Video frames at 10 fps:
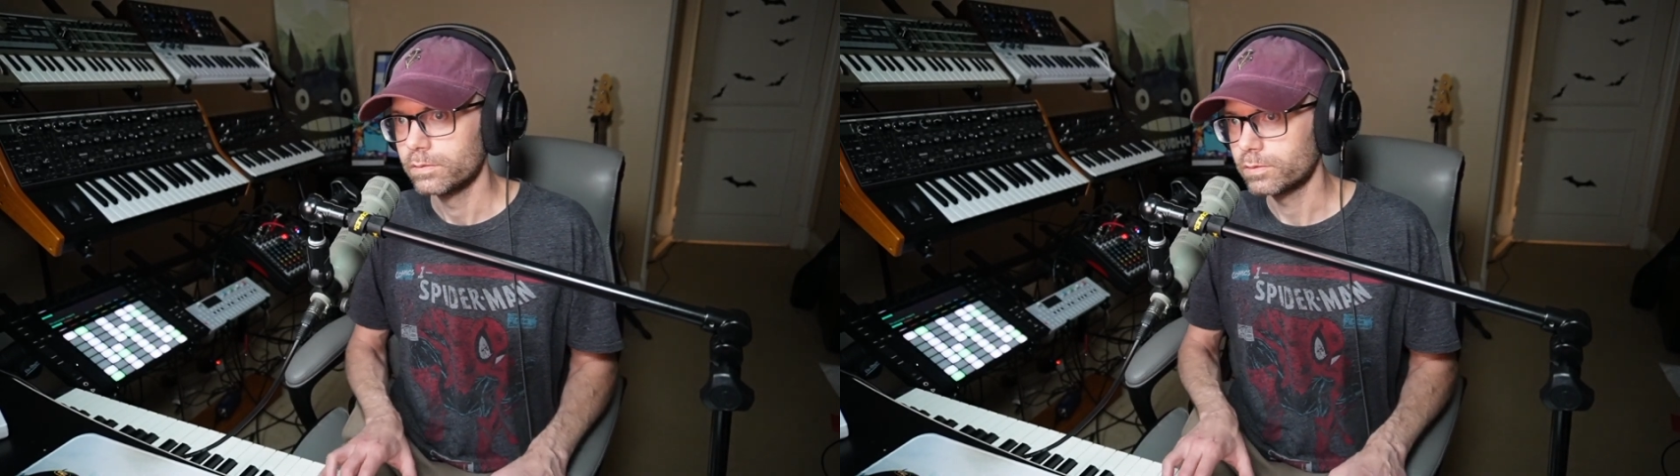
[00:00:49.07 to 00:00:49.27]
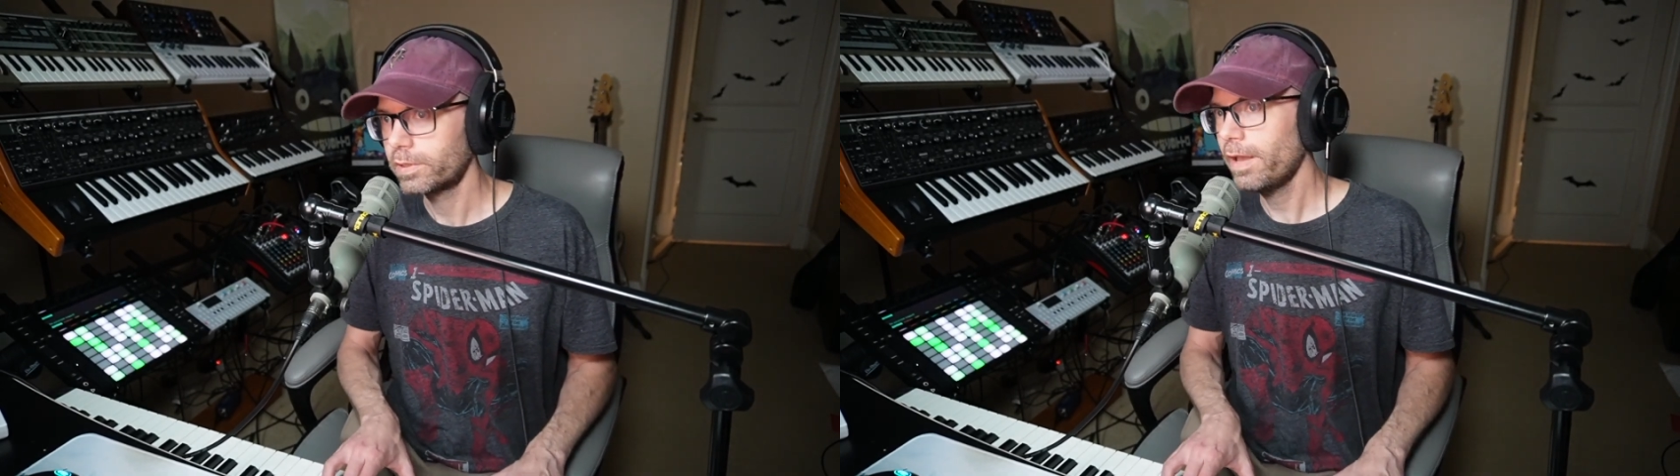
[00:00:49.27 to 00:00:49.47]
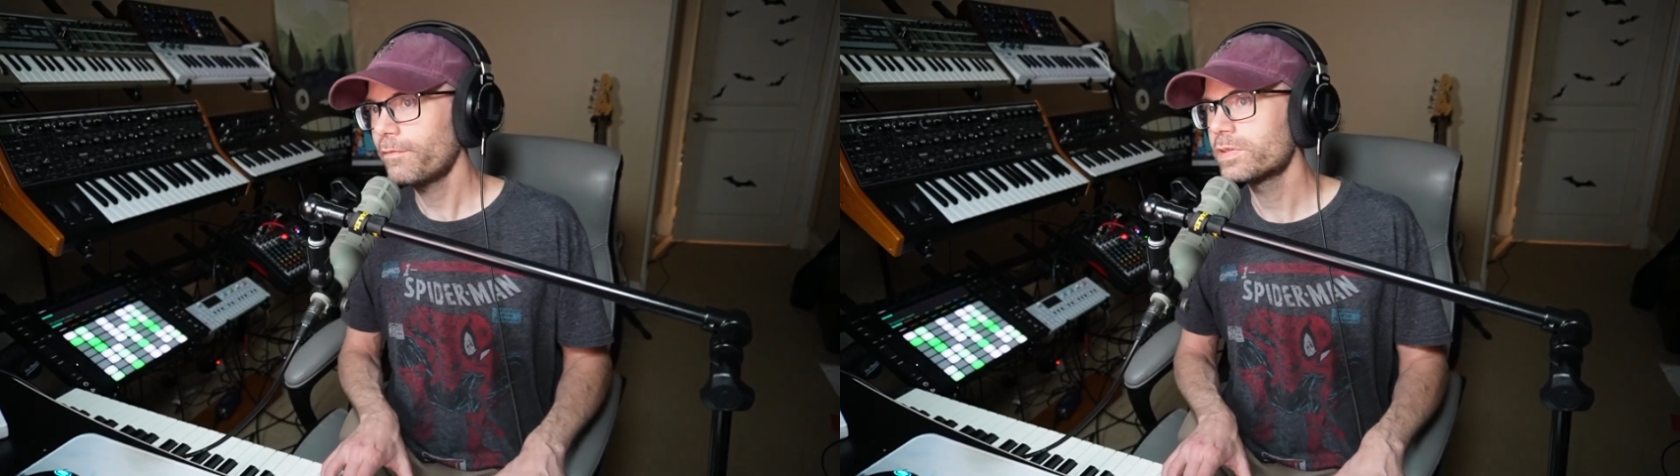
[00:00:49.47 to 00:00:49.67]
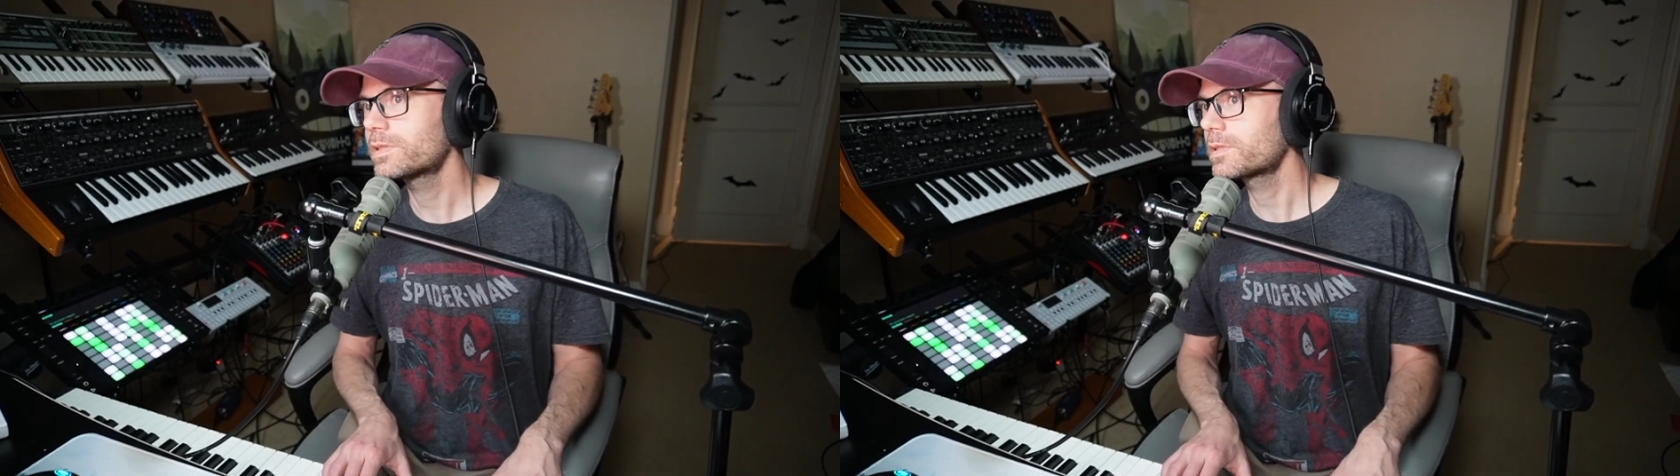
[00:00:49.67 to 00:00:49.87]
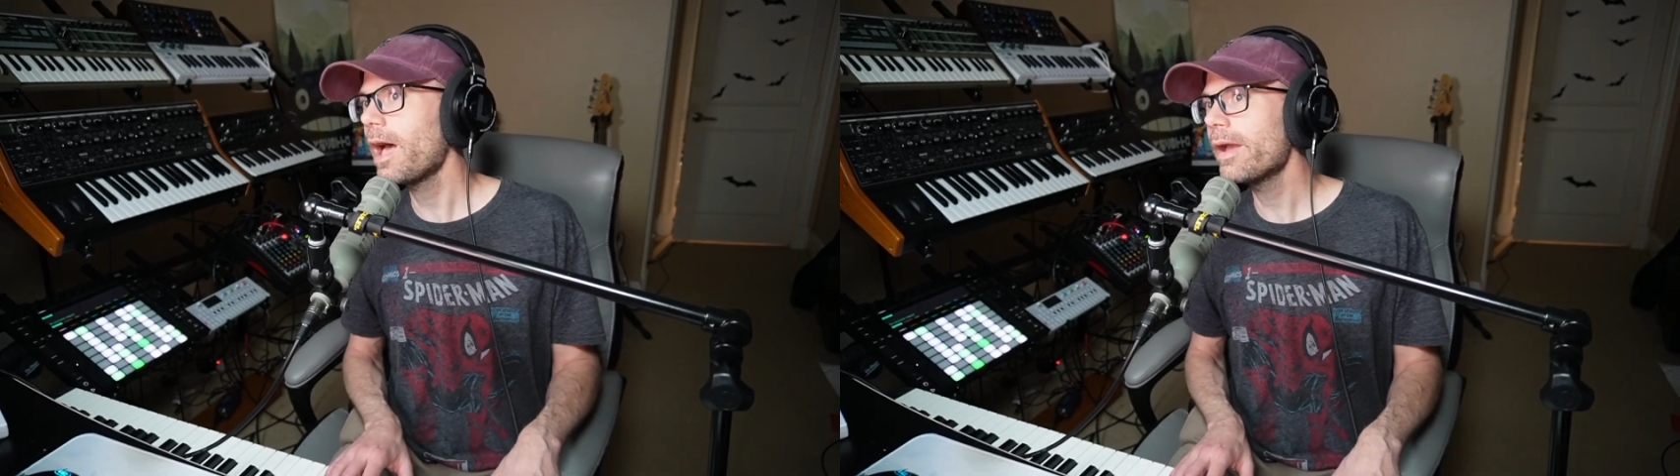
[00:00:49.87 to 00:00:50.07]
Jeff and
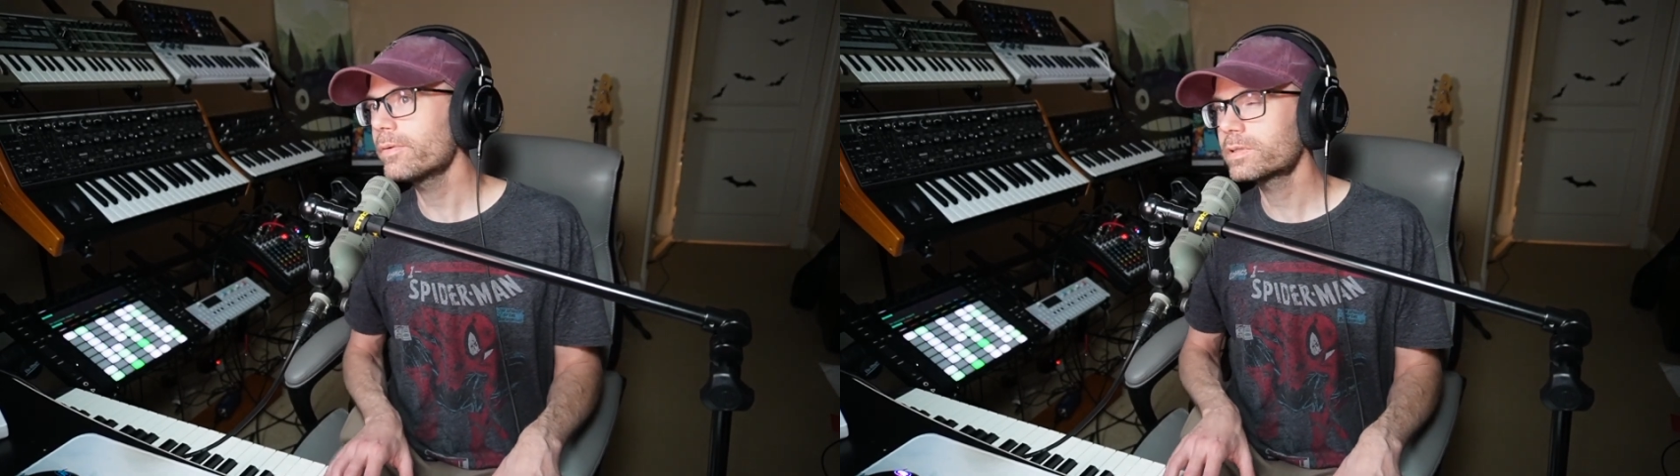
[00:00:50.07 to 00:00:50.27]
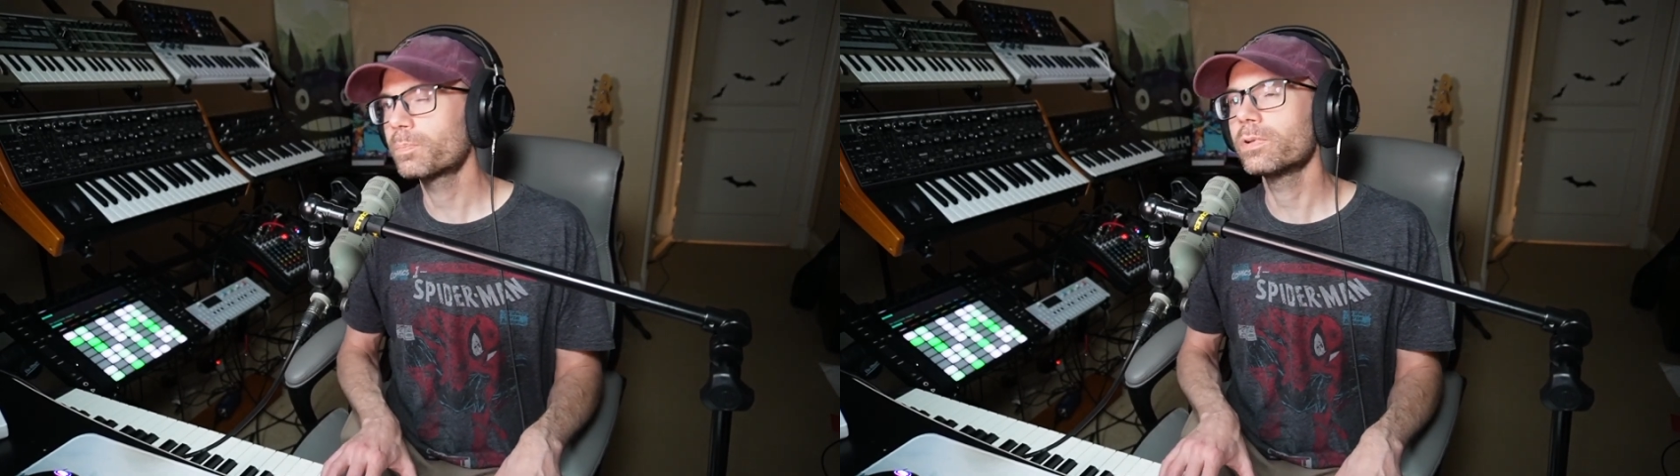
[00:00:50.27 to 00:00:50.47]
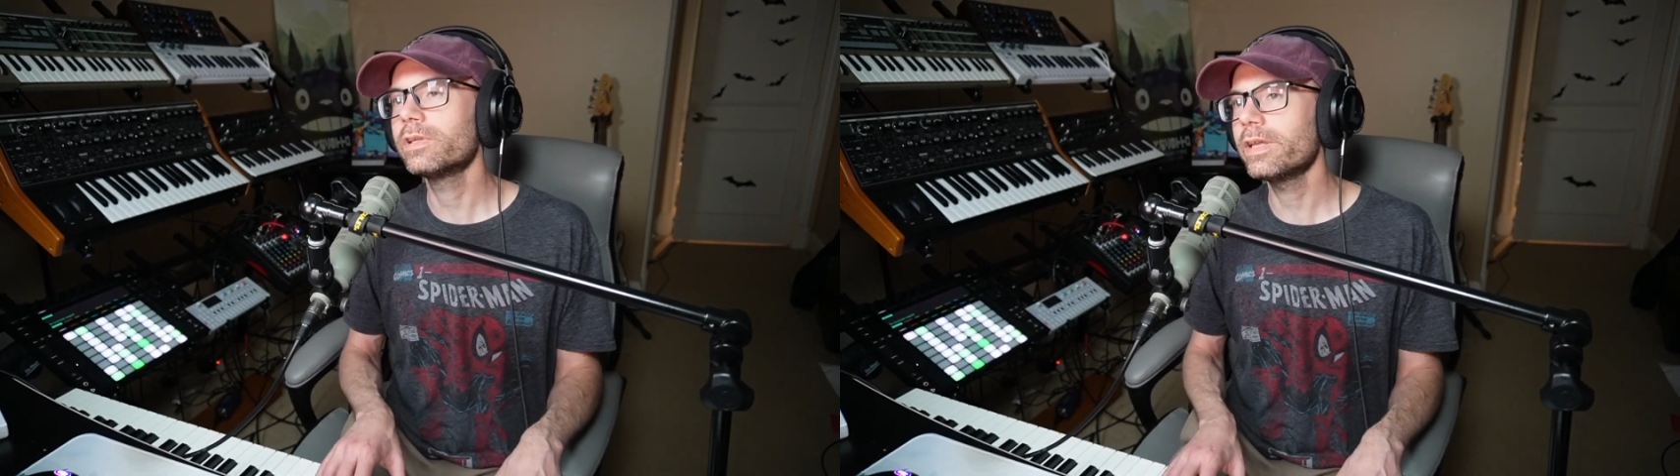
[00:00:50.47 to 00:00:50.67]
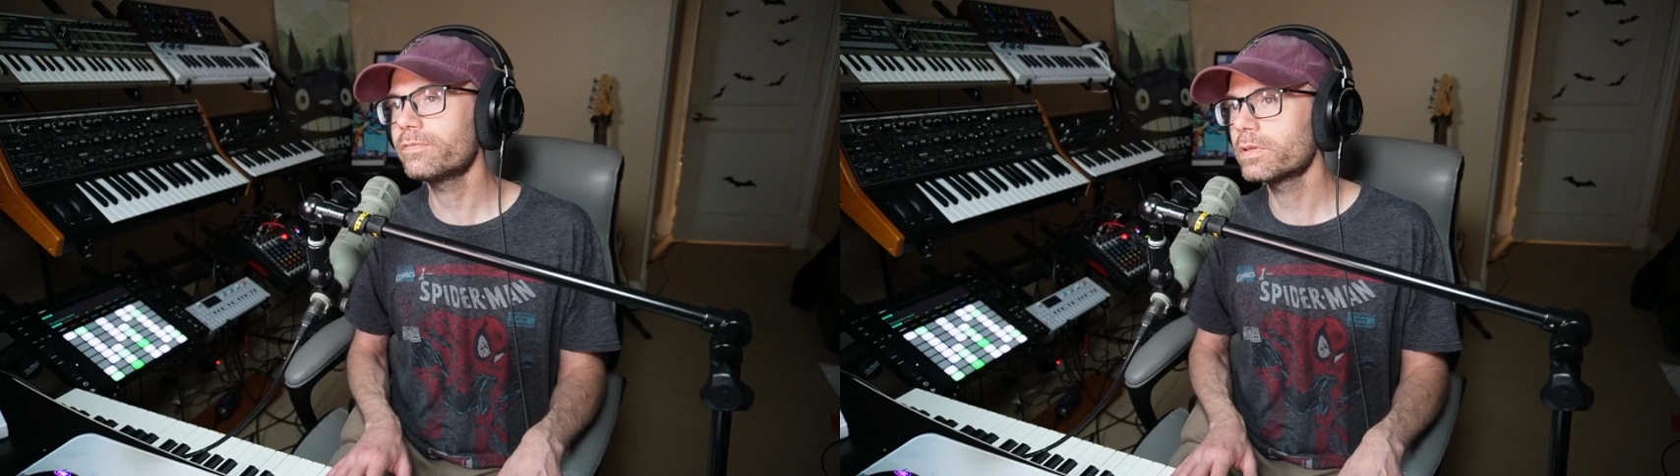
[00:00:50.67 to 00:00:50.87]
Cyrus believed